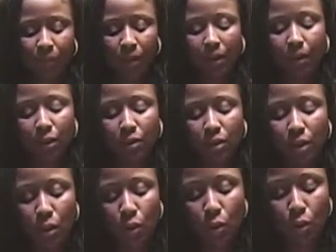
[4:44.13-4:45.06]
And I'm going to use a
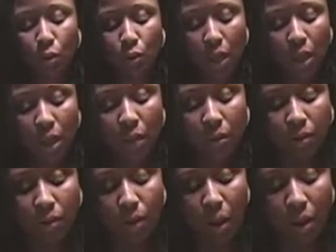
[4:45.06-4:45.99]
whole
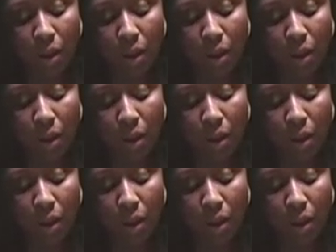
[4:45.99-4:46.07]
small